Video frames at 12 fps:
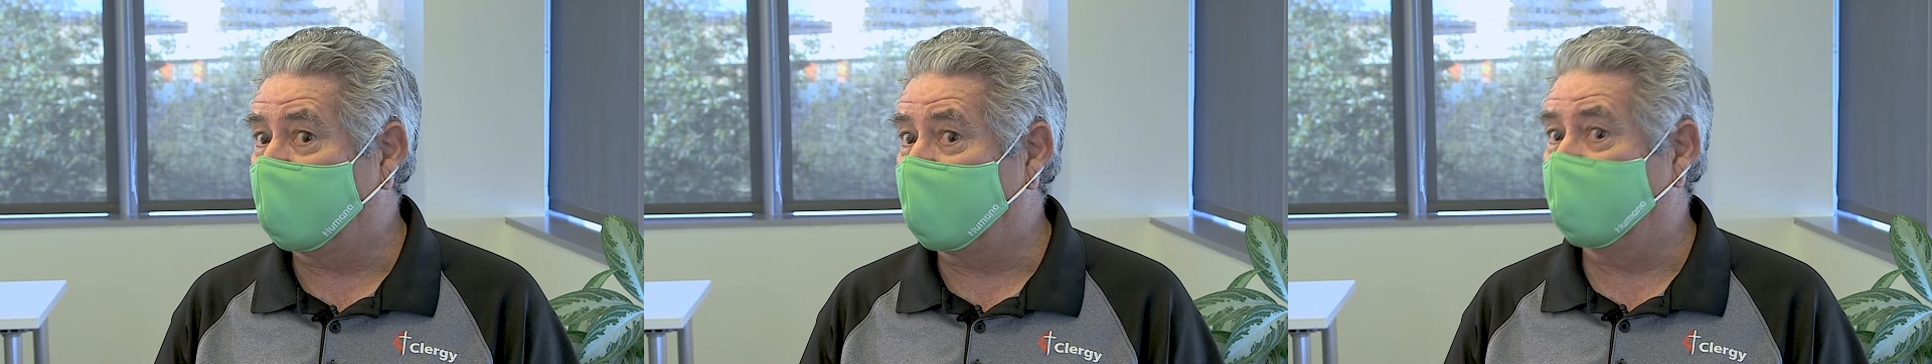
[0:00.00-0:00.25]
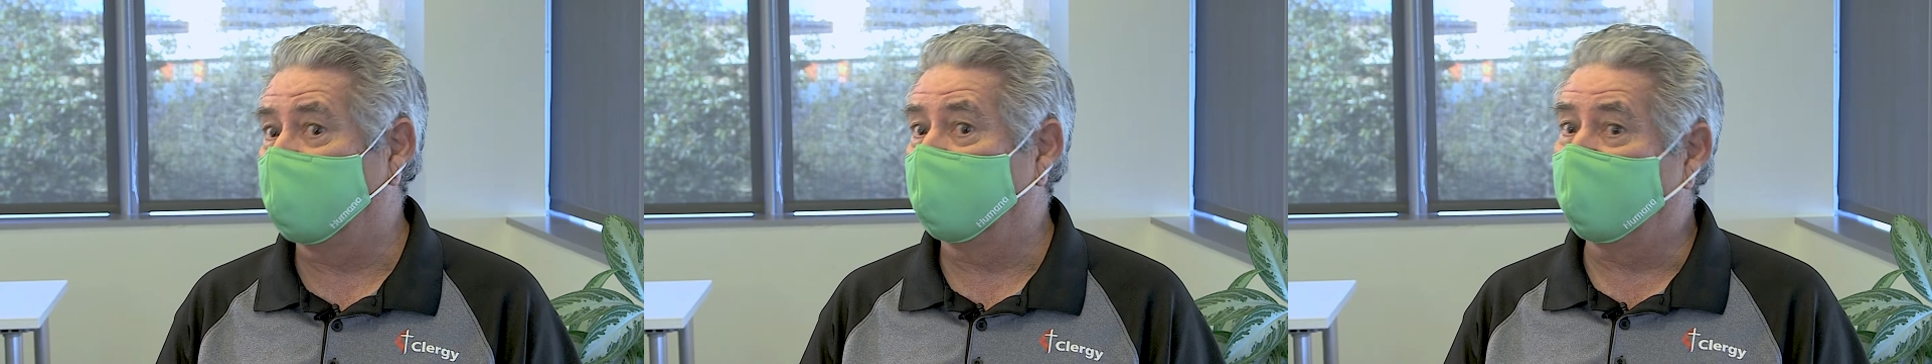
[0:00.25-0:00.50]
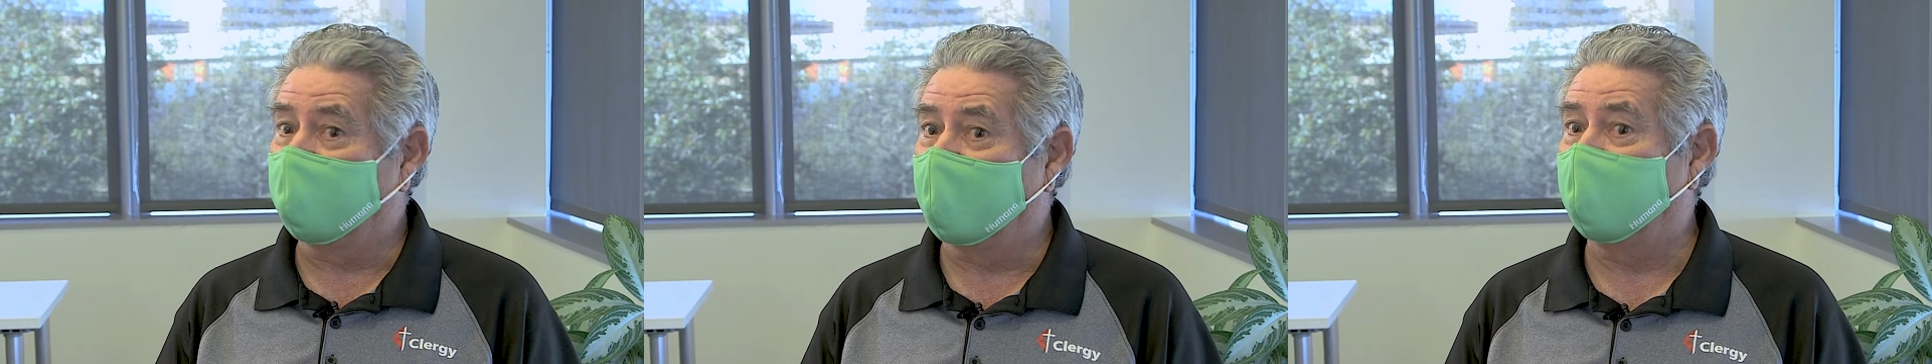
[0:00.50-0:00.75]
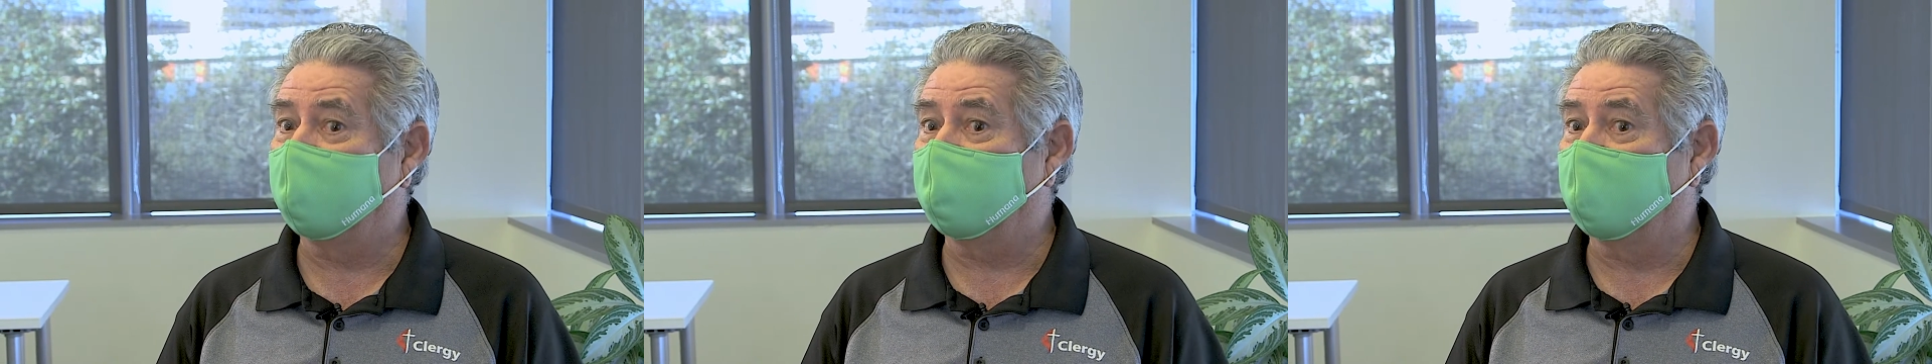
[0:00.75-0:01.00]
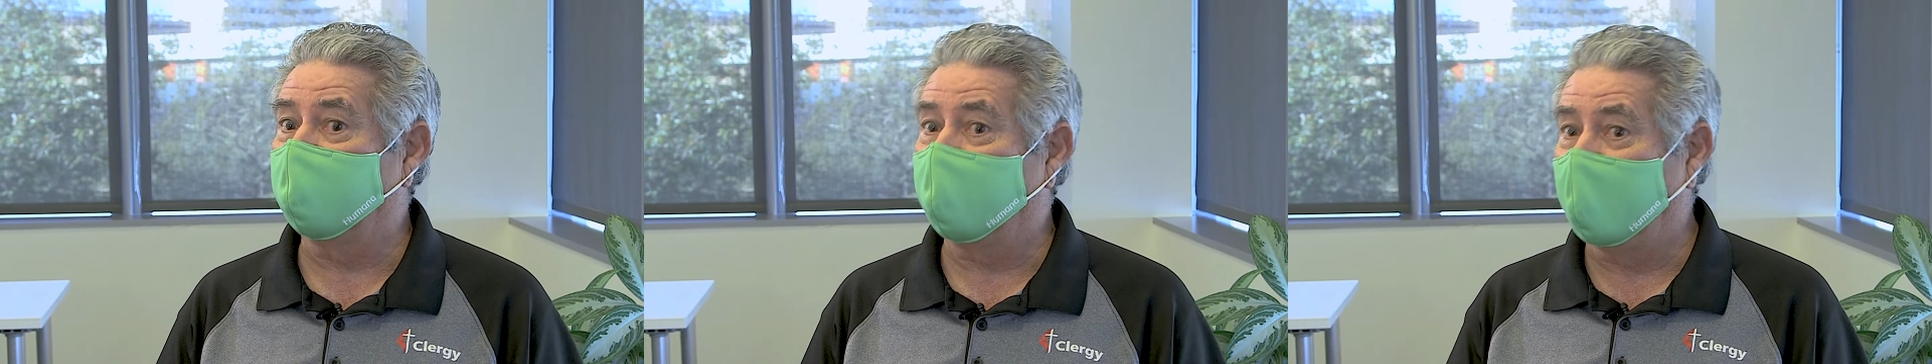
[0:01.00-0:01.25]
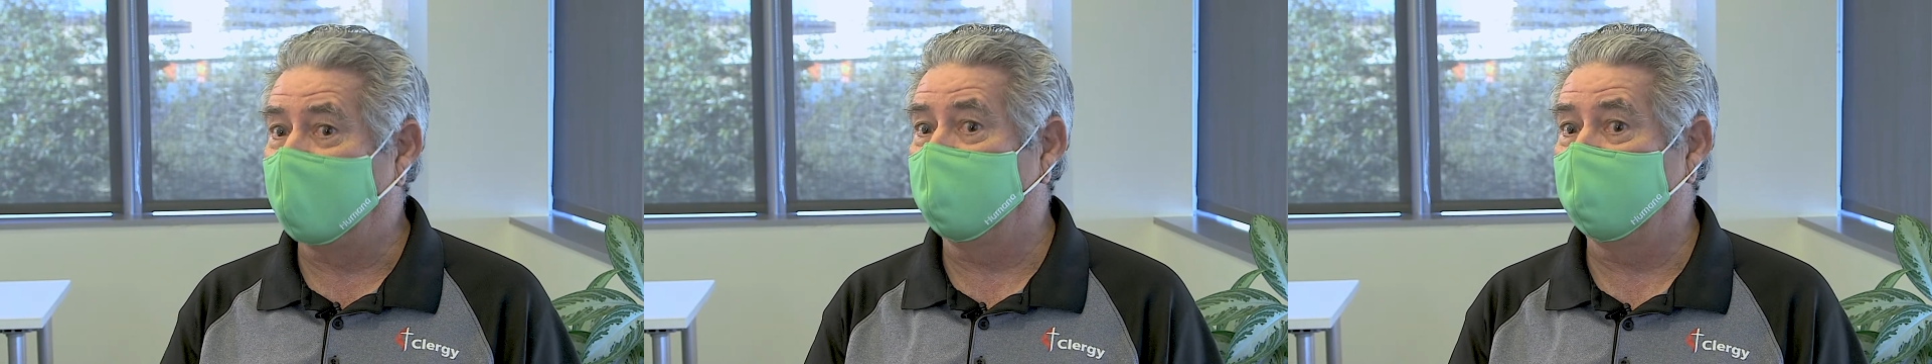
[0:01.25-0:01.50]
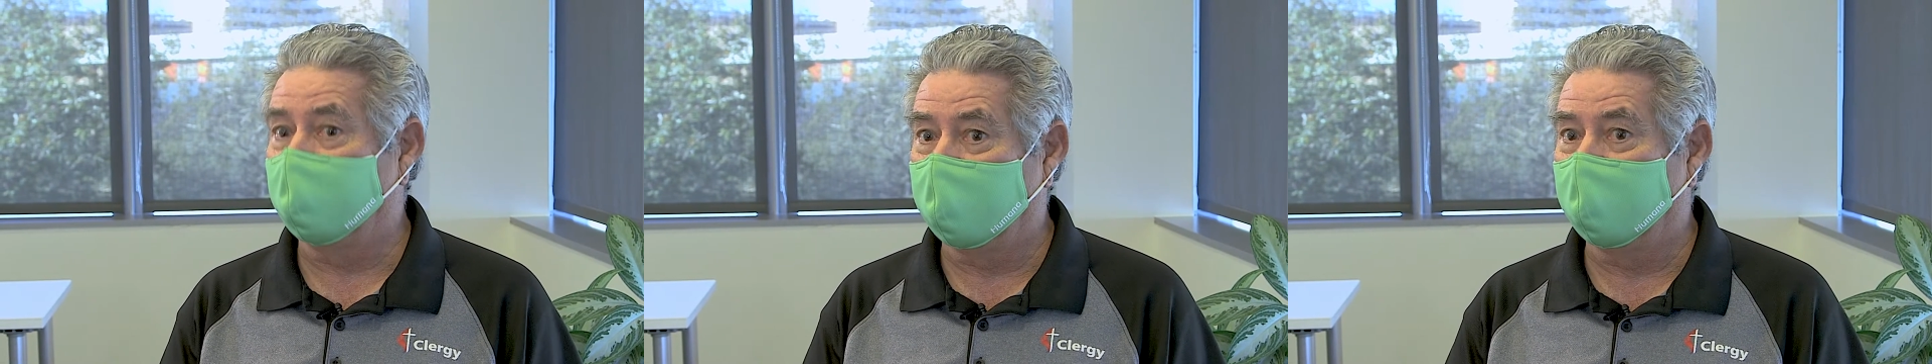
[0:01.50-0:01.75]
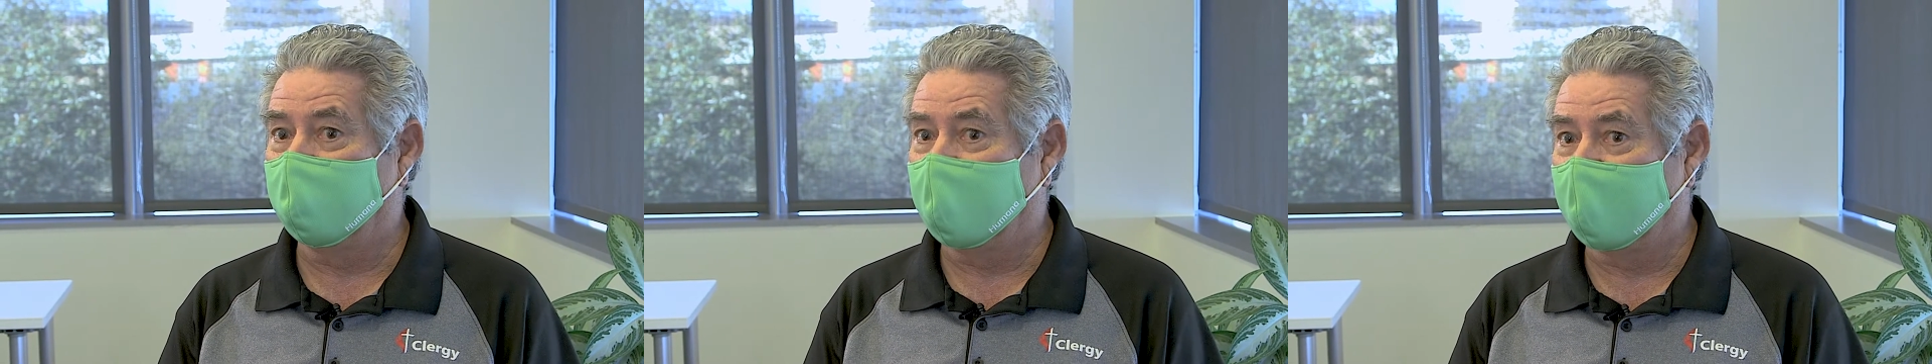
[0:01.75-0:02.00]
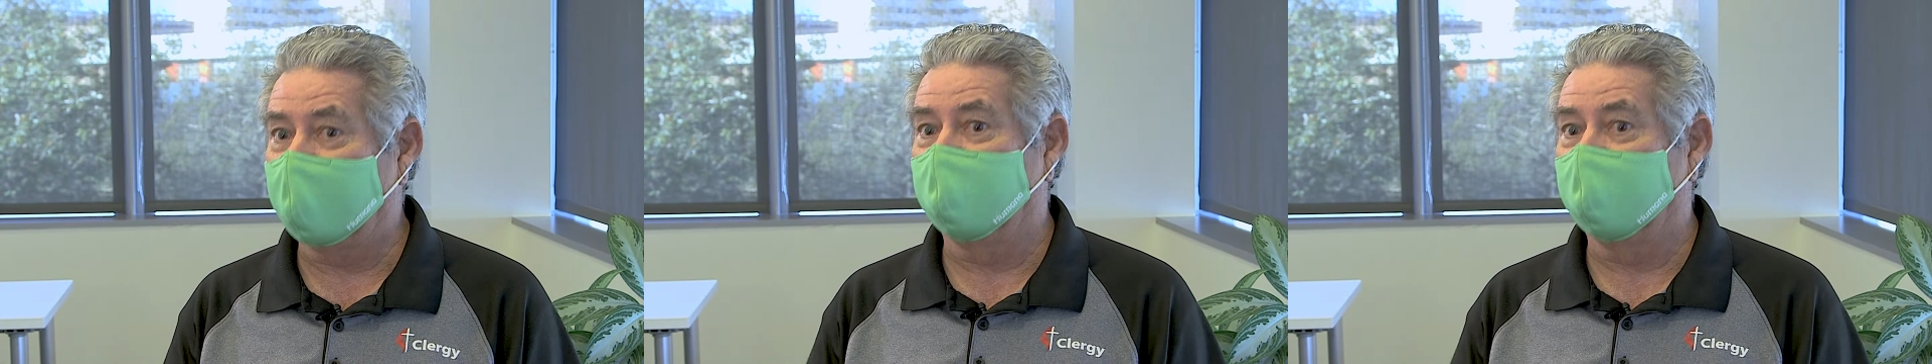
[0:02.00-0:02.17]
because the providers are afraid to get